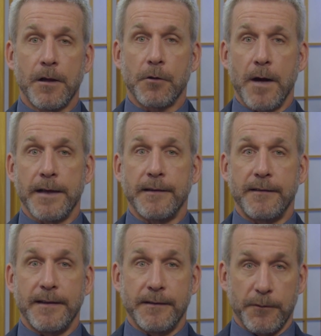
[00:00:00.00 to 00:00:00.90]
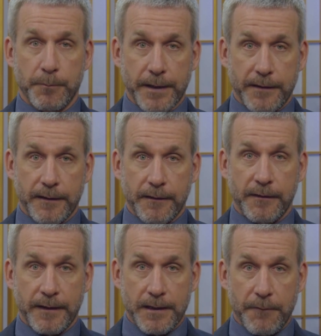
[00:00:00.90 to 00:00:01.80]
Chronic diseases place a
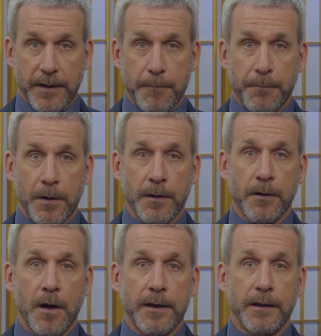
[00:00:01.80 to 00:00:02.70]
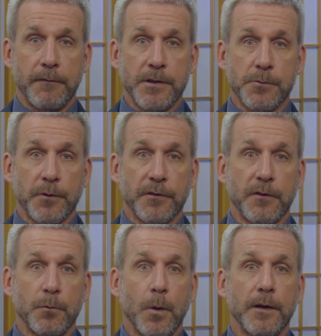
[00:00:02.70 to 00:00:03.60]
significant burden on individuals
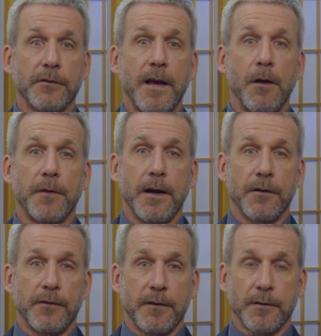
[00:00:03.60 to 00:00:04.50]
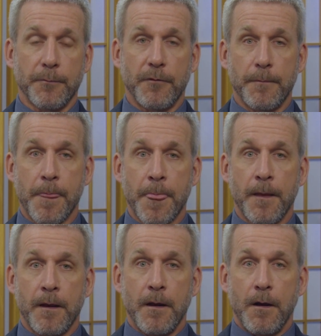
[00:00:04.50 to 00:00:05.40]
as well as healthcare systems.
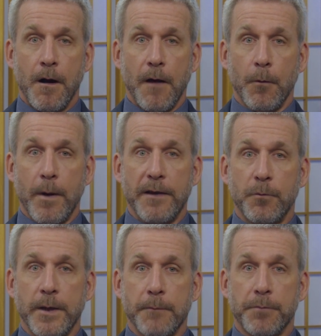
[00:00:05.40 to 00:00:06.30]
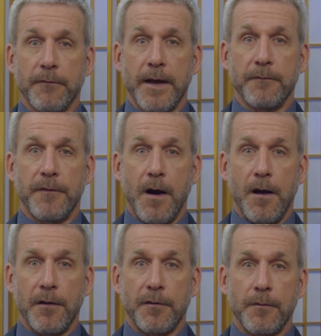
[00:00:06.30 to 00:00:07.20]
Are there ways we can prevent
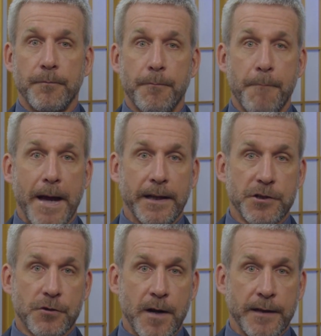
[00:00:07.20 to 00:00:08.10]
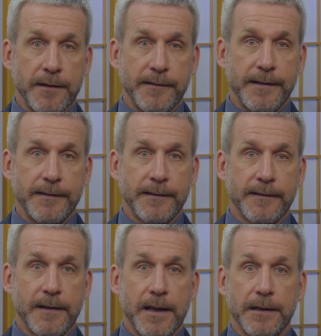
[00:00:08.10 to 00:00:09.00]
falls, manage chronic
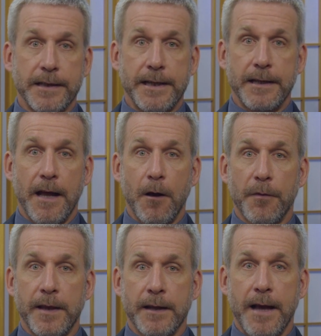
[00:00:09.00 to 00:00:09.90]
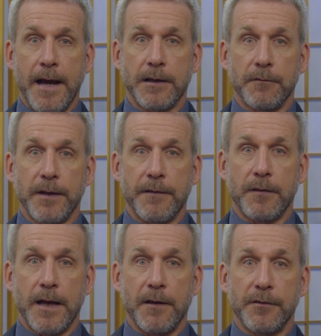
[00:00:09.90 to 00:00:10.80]
diseases, and lead healthy and active
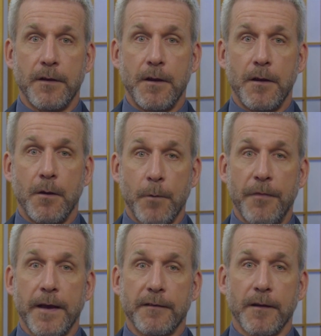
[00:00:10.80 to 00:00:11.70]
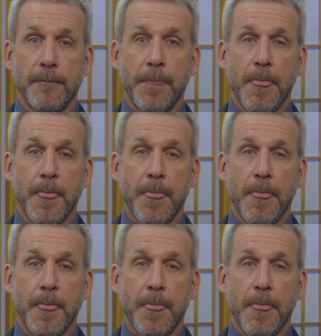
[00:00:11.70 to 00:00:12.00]
lifestyles? We think so.